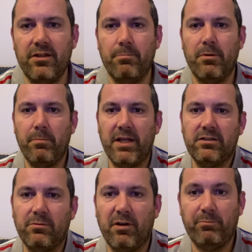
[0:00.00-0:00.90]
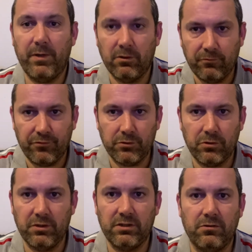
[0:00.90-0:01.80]
the momentum I've built through
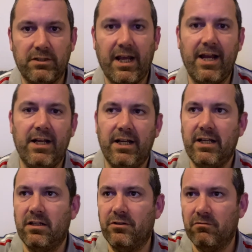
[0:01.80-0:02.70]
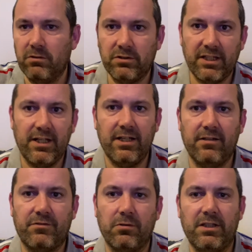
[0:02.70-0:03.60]
doing Do Daily and the routine
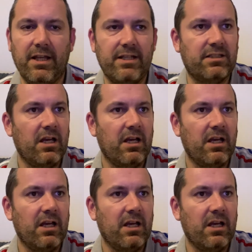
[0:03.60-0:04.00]
of doing this,